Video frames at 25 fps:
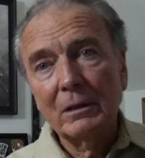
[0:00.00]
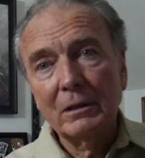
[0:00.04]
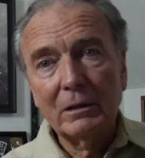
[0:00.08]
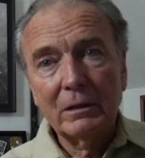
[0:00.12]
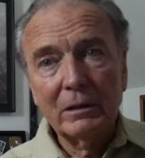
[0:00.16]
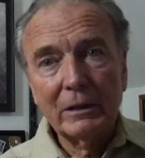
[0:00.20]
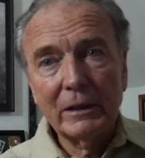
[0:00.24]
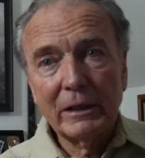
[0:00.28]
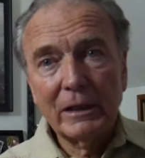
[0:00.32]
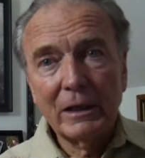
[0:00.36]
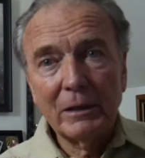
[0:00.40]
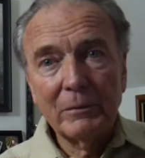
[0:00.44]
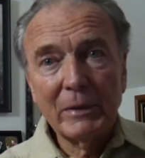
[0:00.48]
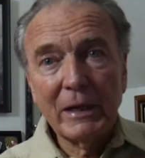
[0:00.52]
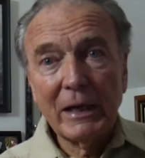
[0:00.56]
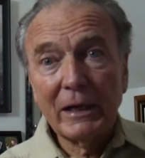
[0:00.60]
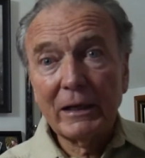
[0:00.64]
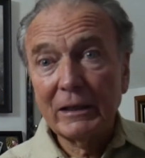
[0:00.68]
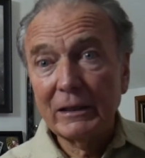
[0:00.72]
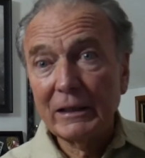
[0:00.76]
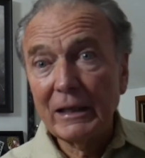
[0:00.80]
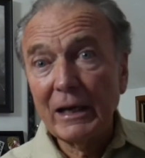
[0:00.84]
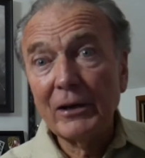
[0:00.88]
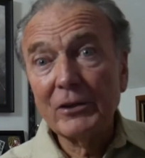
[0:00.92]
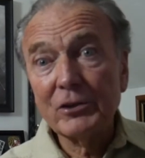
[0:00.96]
they came back
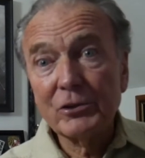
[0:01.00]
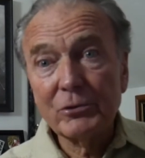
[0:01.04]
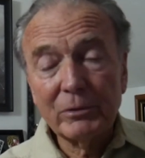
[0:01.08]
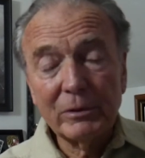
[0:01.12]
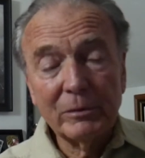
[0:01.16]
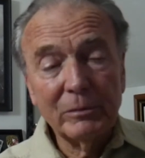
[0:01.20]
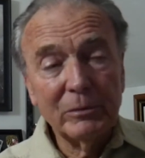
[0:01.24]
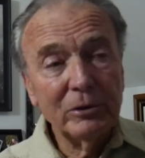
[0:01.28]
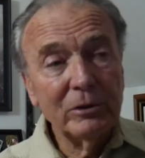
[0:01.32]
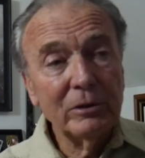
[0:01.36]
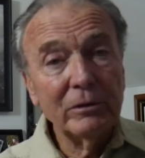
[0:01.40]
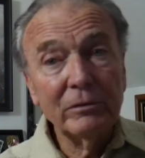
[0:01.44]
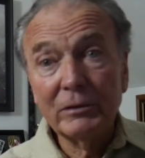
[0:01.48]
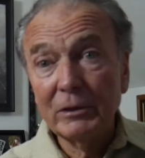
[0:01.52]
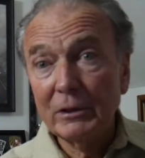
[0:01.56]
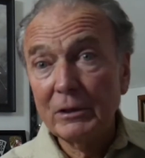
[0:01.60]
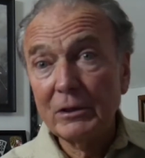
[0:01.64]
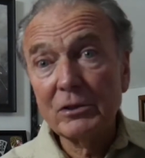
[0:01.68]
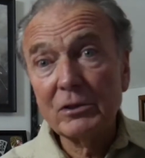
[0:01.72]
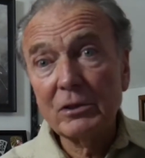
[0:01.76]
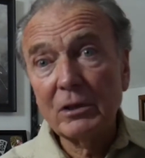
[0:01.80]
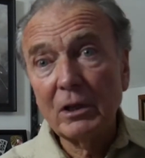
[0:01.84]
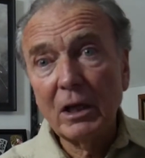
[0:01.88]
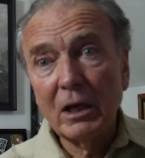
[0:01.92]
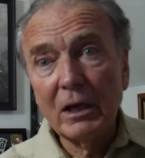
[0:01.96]
and now it's removed and
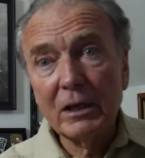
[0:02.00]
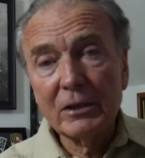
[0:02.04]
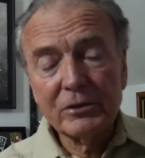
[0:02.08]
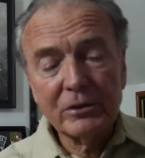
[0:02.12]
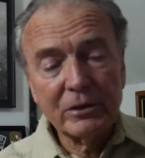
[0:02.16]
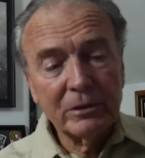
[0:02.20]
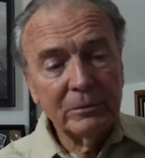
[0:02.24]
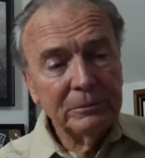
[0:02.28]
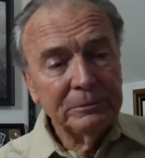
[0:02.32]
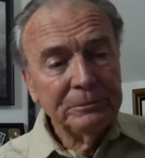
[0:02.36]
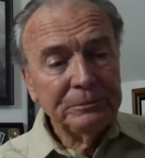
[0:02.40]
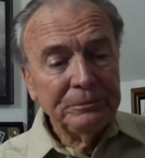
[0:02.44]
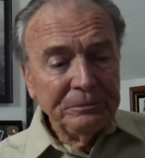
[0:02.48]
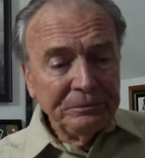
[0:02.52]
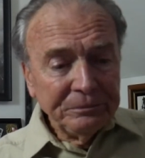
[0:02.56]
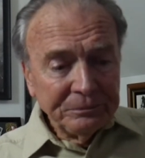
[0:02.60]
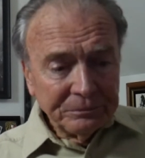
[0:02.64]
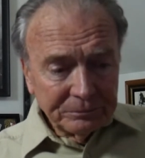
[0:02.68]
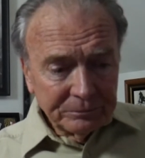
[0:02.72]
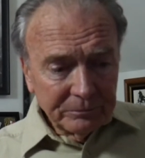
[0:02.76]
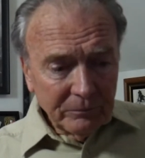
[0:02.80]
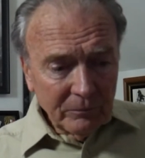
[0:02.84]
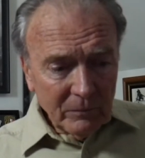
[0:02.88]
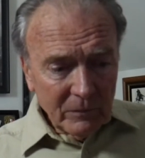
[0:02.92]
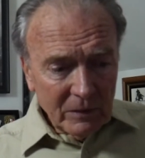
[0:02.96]
it's lost.
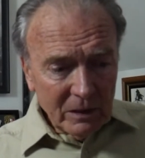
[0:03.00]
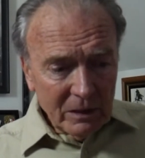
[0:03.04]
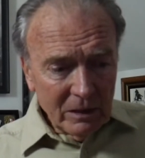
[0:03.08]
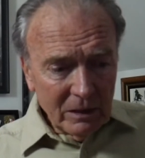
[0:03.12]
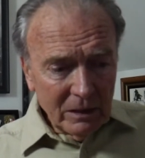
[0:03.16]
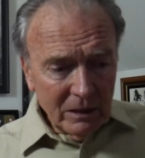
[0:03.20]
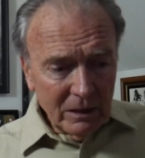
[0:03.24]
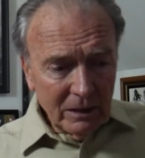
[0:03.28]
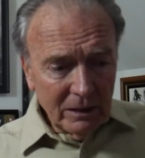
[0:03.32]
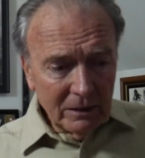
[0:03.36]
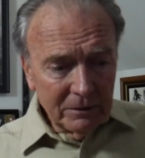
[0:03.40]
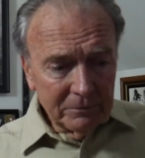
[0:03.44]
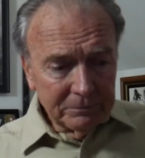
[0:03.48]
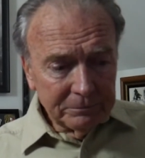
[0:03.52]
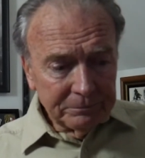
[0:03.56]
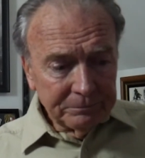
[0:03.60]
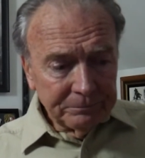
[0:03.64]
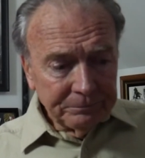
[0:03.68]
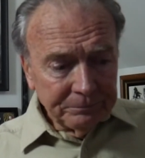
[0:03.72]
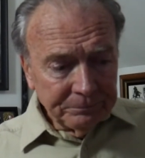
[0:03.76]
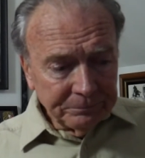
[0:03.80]
You